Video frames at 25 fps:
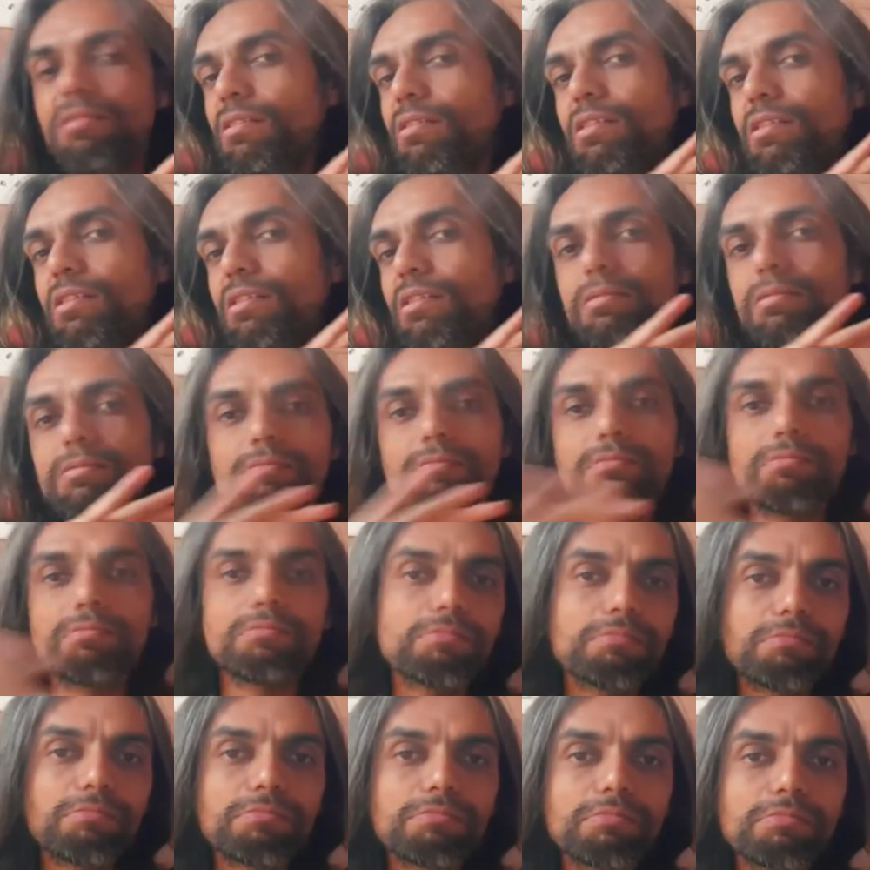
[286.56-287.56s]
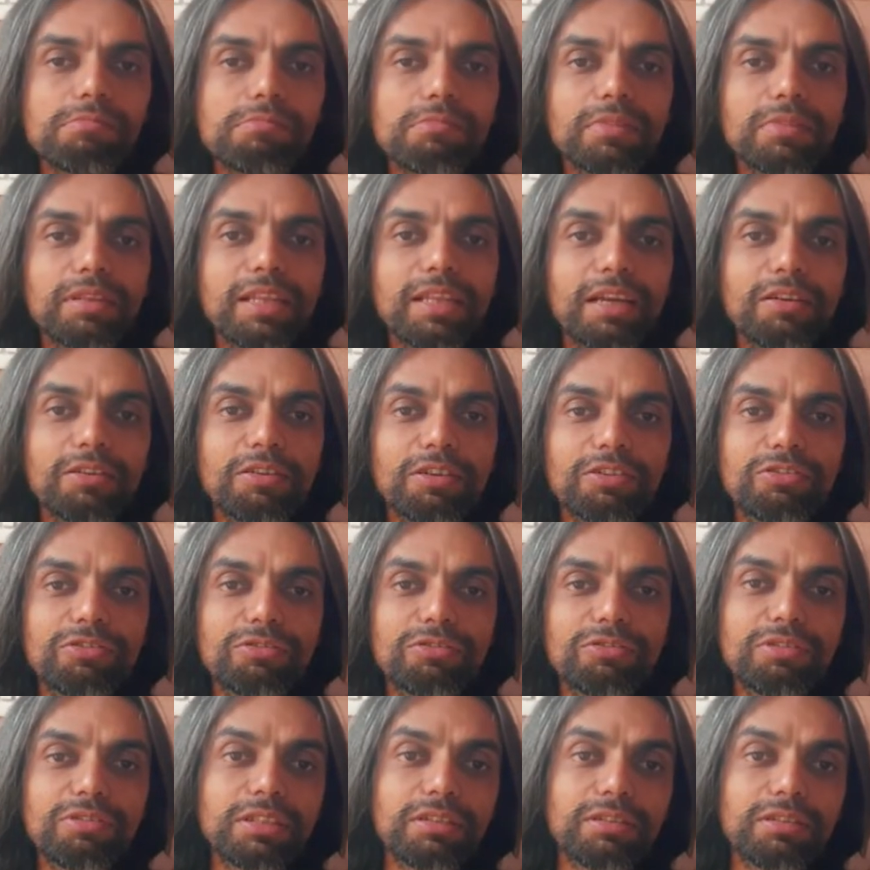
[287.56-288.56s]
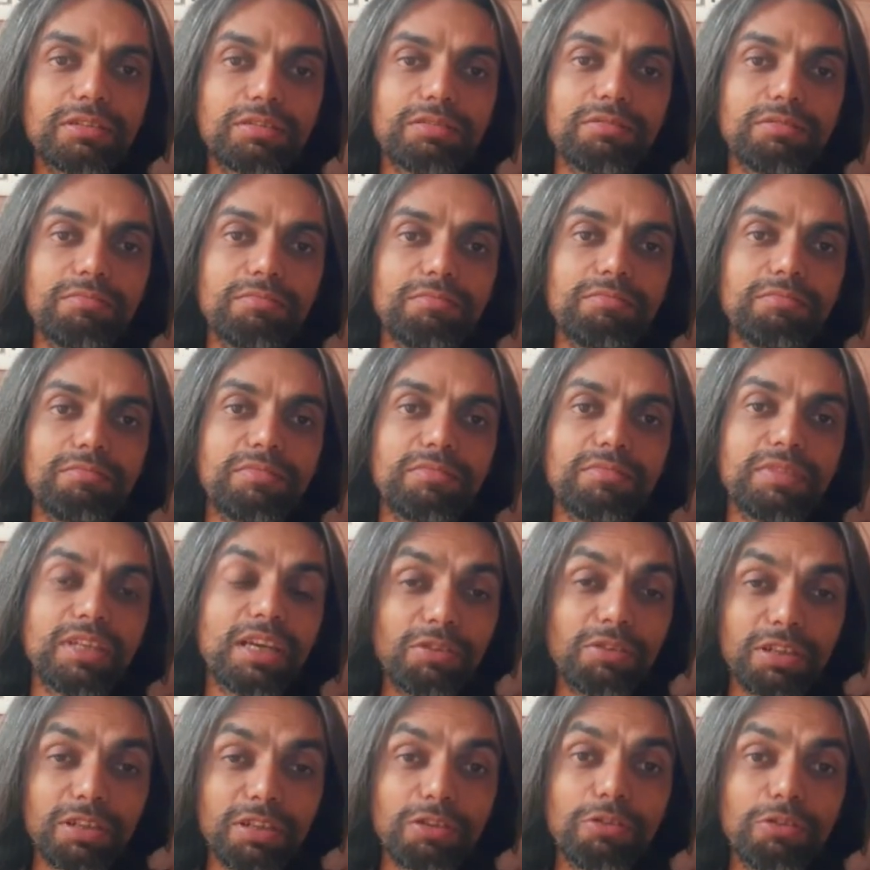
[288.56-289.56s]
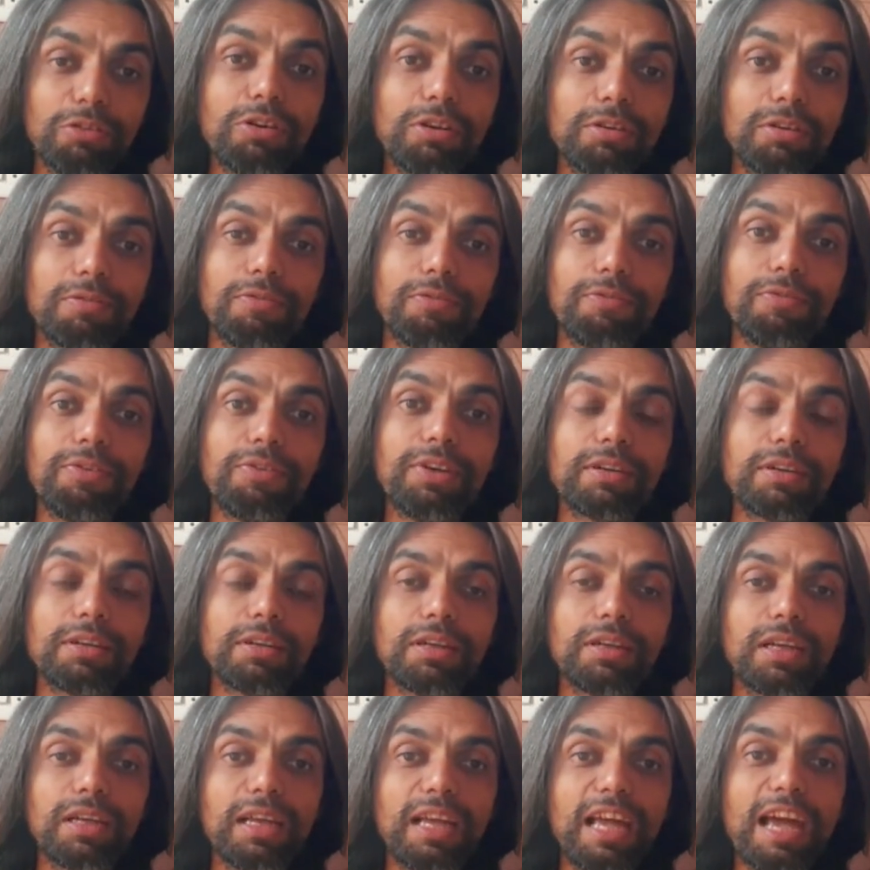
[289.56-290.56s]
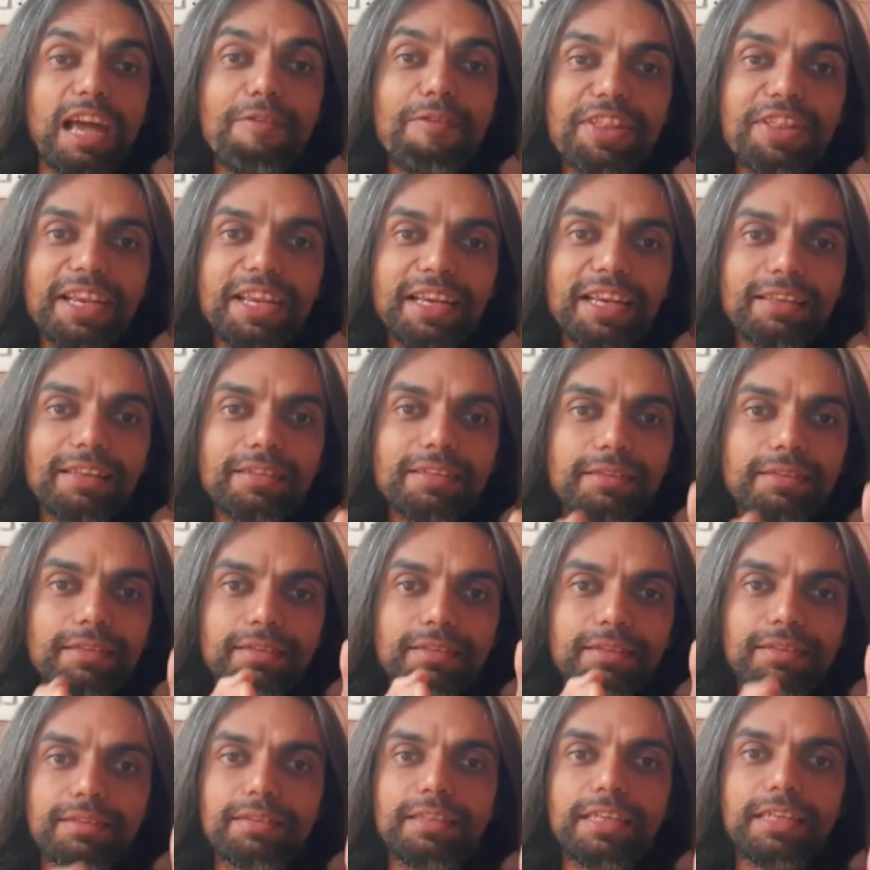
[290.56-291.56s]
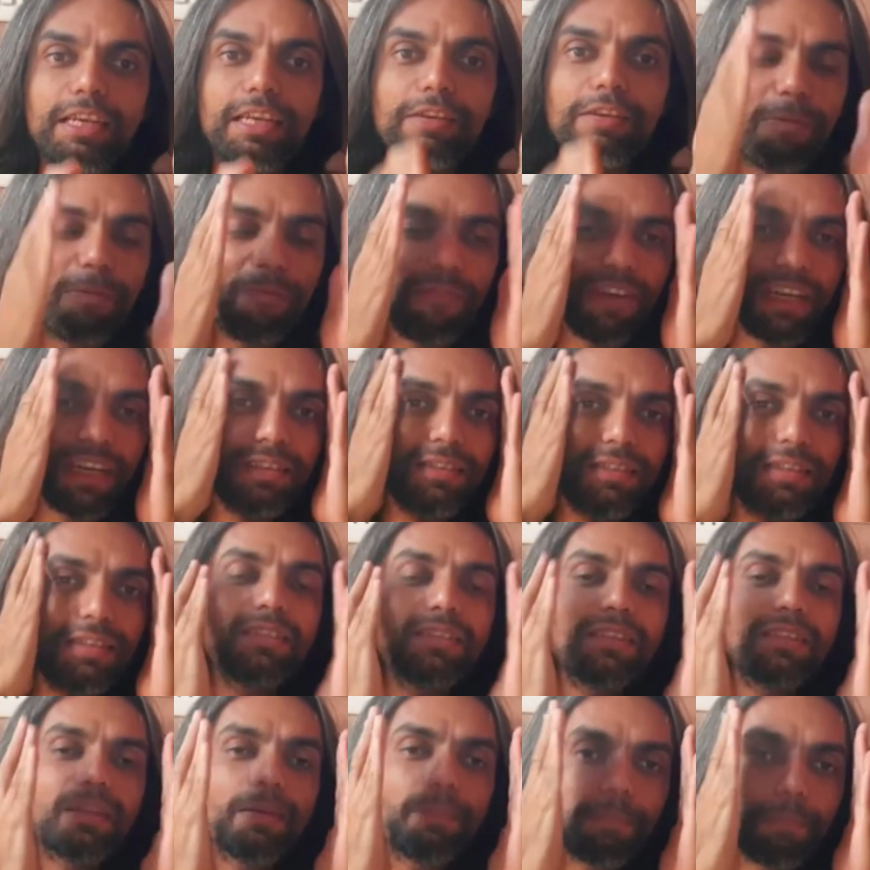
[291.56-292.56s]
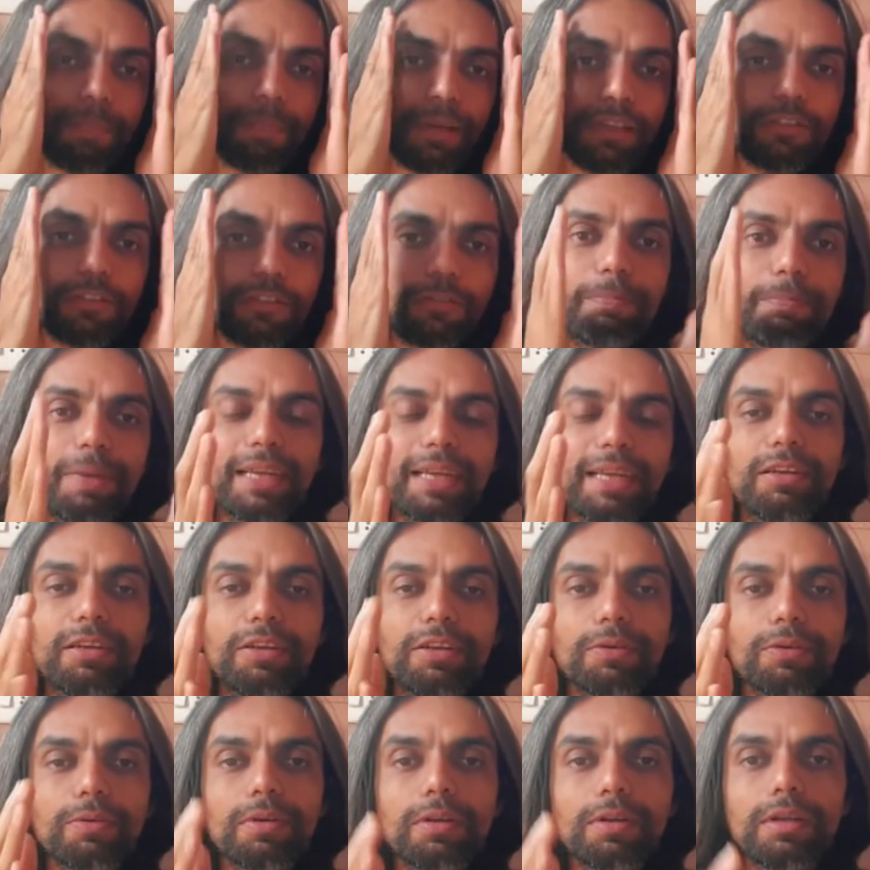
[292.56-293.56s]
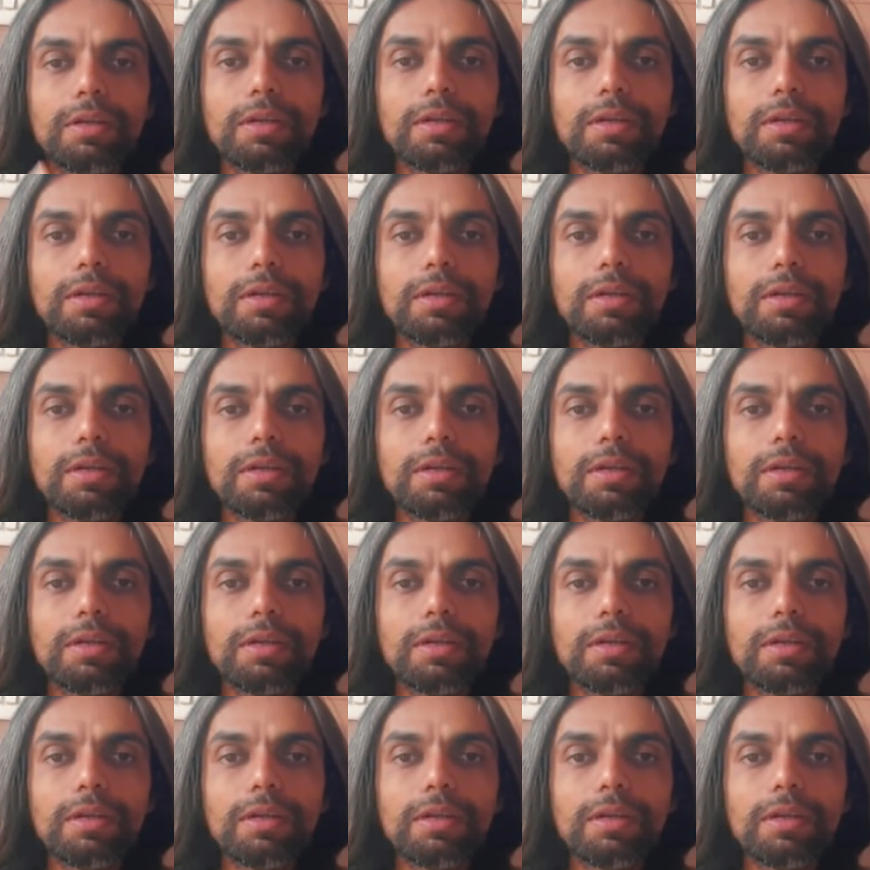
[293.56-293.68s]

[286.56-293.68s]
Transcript: or they are not student. They are not a good fit. Everything is seen from one system perspective.